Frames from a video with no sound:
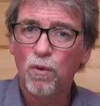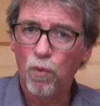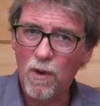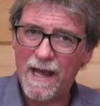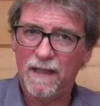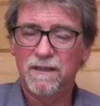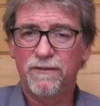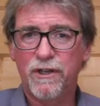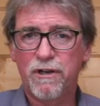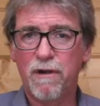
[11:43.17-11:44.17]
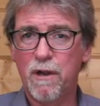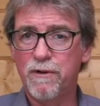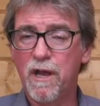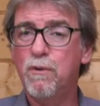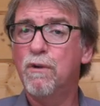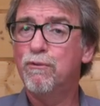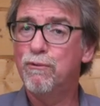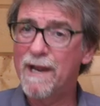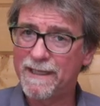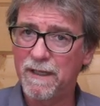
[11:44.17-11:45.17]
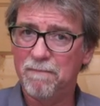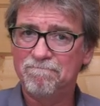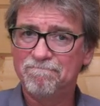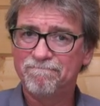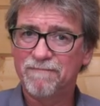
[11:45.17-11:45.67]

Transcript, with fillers: Well, the chrono read them